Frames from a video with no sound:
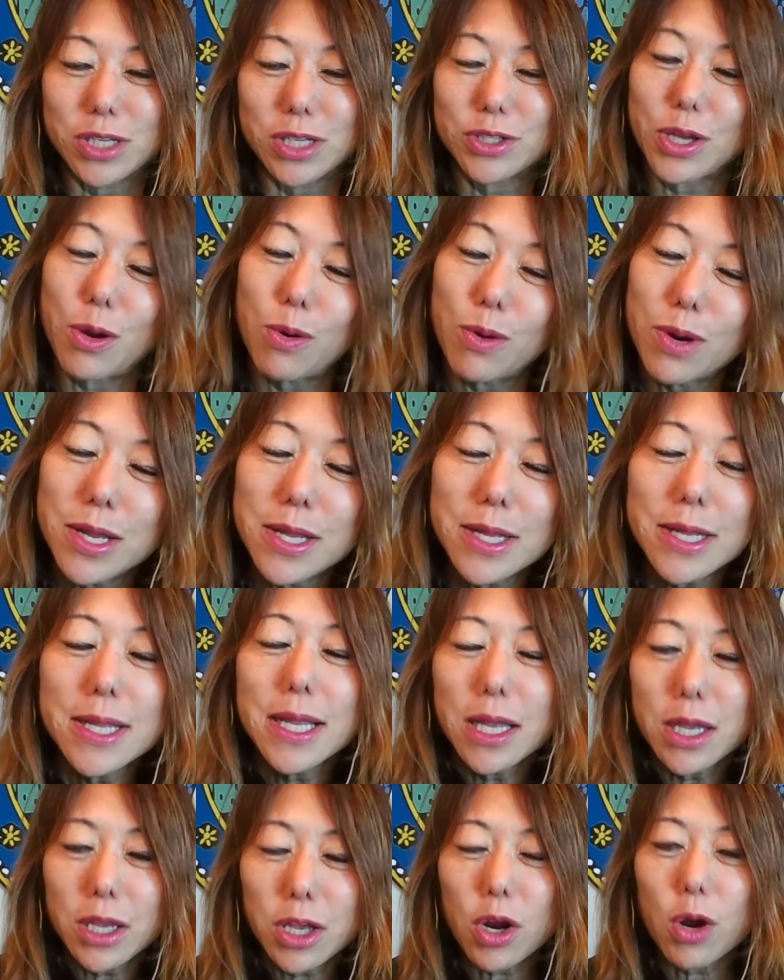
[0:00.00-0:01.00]
So,
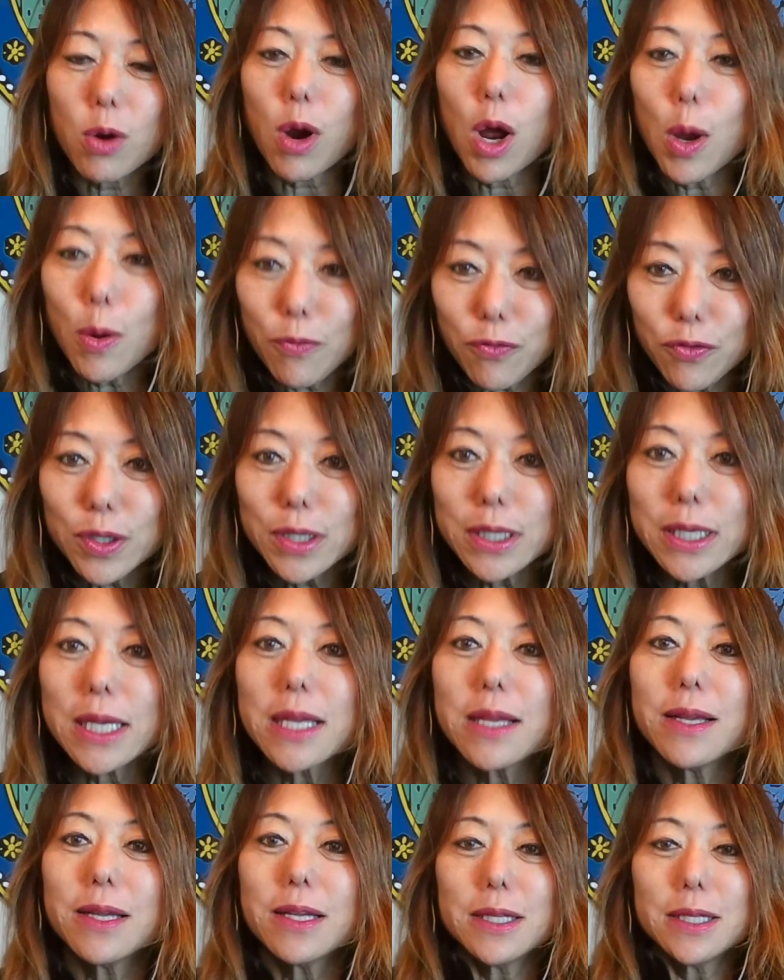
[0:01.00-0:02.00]

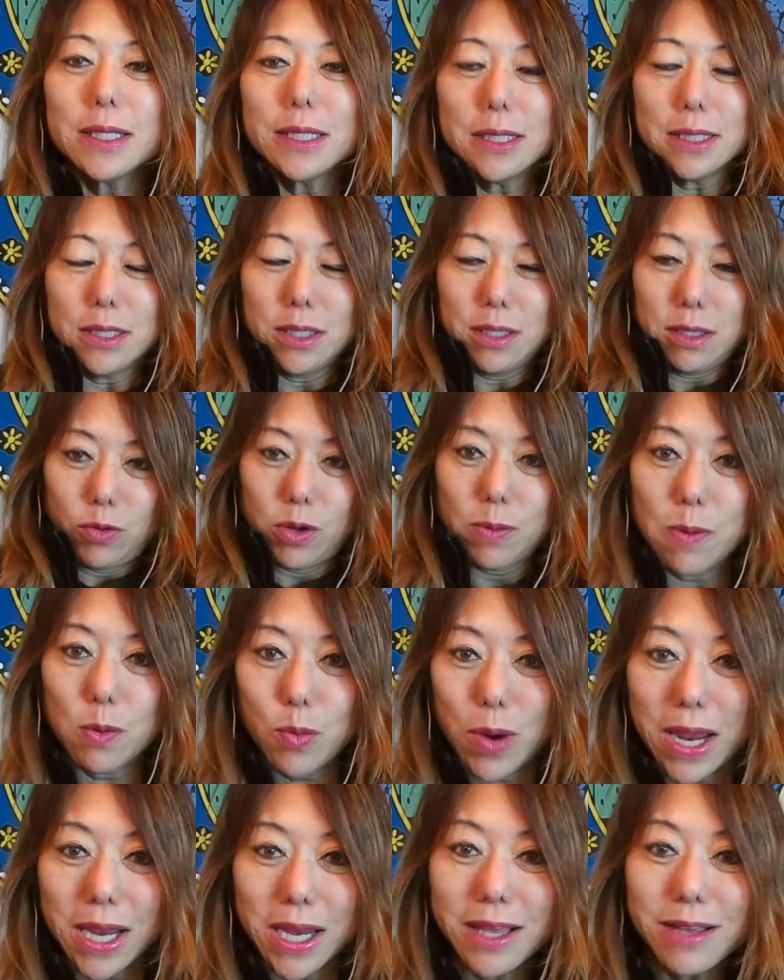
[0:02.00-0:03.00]
hopefully we've been
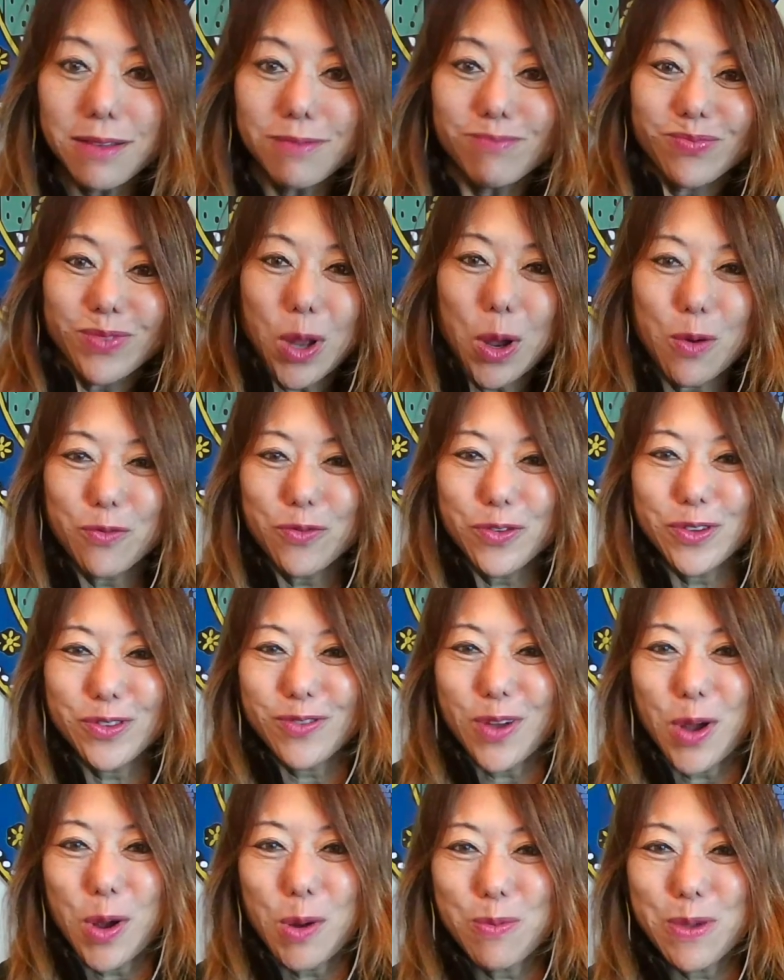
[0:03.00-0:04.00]
waiting,
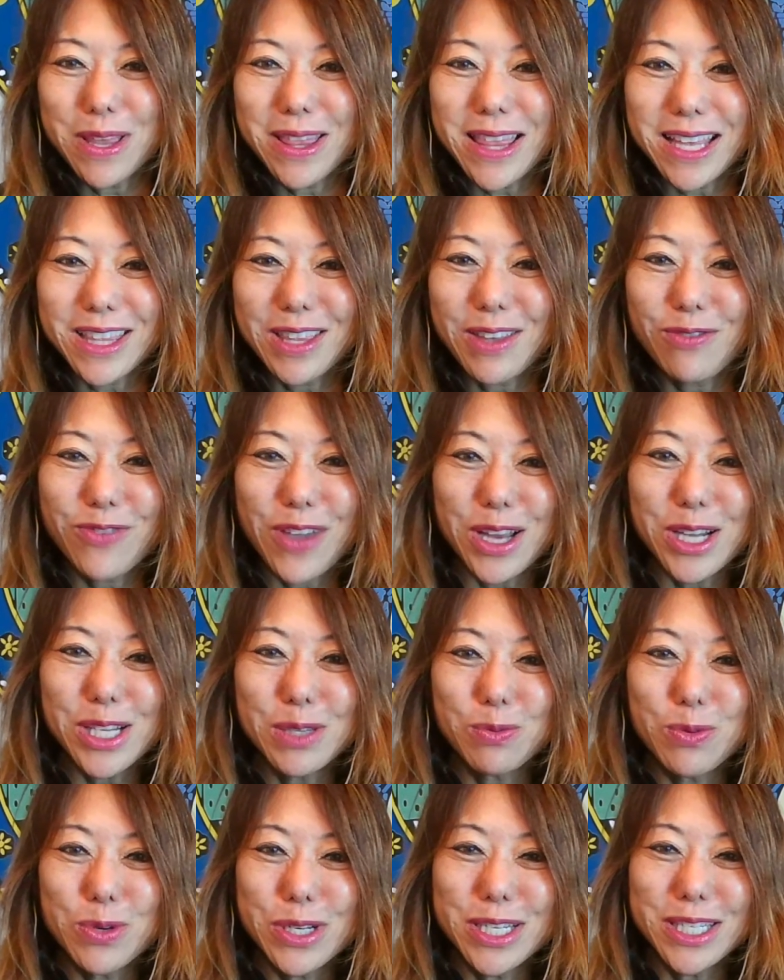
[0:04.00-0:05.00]
hoping that the
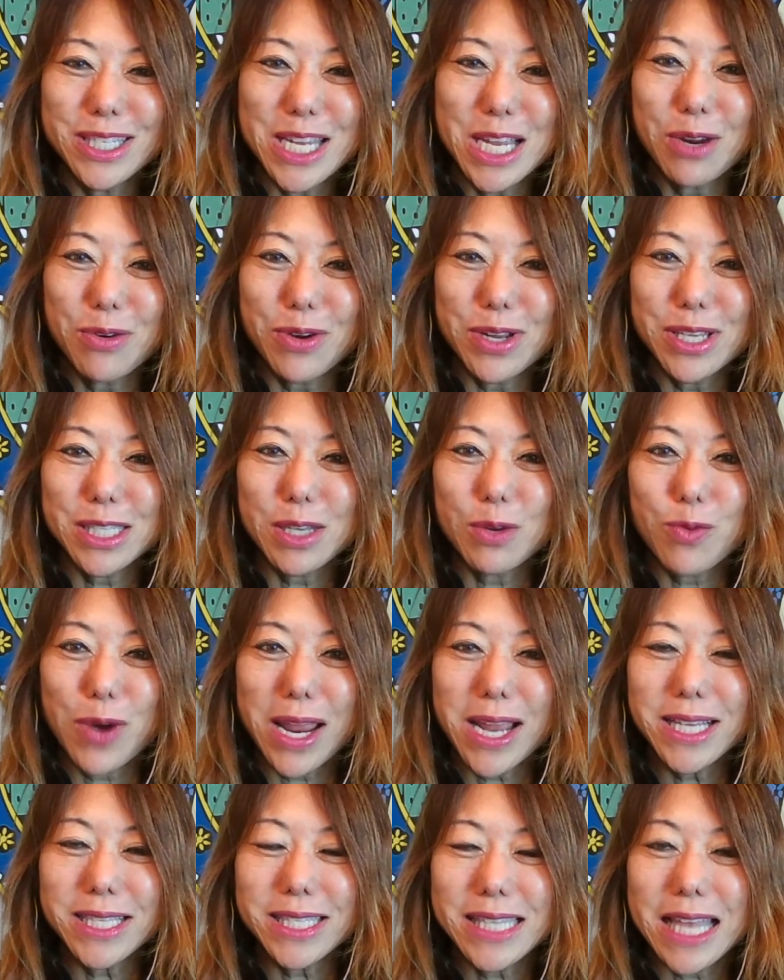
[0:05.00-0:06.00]
feds would decrease the
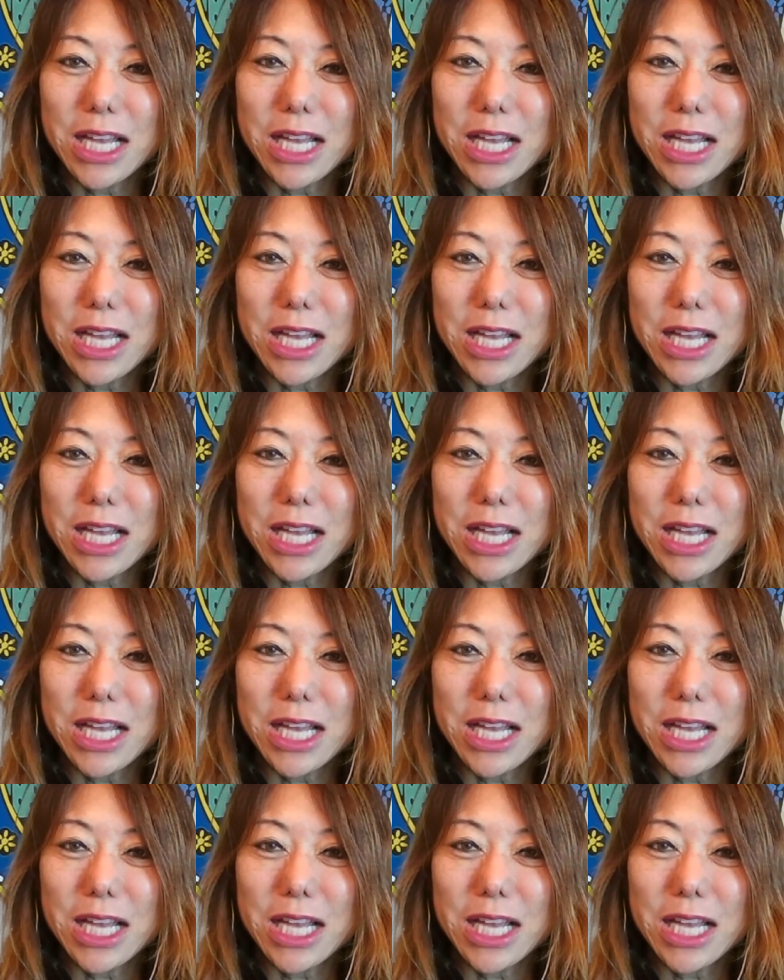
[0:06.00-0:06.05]
rates.